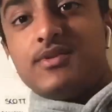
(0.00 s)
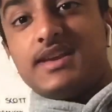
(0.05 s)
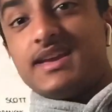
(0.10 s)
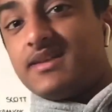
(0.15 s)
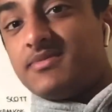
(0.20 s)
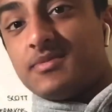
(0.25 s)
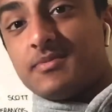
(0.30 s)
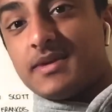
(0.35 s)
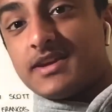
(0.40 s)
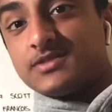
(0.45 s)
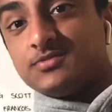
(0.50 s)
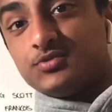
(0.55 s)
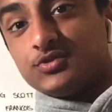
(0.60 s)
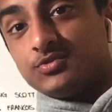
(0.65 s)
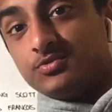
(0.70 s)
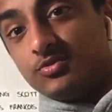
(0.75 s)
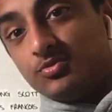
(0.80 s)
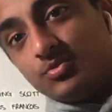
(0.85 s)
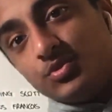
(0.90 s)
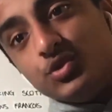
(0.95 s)
get the best
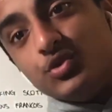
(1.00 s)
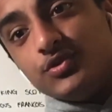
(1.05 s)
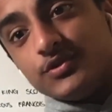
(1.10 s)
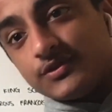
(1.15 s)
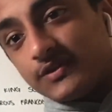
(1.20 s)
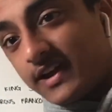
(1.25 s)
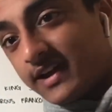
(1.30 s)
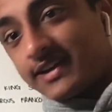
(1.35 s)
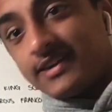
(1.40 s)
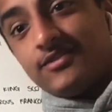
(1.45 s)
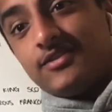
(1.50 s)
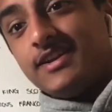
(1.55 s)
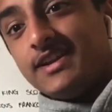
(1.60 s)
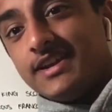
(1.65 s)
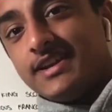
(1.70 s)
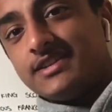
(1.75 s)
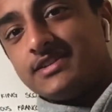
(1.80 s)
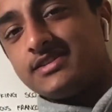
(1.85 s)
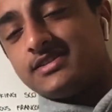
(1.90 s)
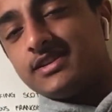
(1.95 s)
possible moves for their
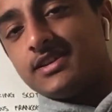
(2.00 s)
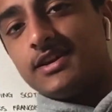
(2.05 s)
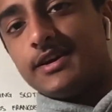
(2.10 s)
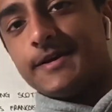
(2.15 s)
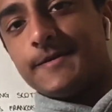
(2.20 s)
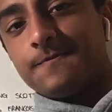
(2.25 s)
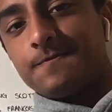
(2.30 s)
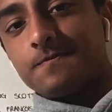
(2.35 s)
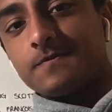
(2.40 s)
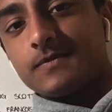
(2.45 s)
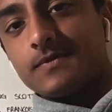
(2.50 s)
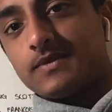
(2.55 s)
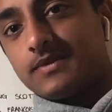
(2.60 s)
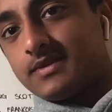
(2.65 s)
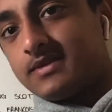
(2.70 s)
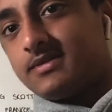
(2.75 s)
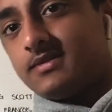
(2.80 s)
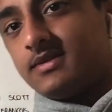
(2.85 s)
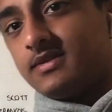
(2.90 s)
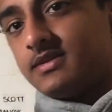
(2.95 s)
careers. And
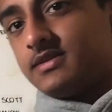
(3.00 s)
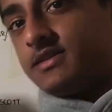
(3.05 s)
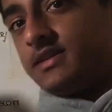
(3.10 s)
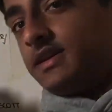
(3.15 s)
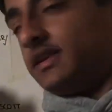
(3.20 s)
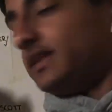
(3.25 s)
I think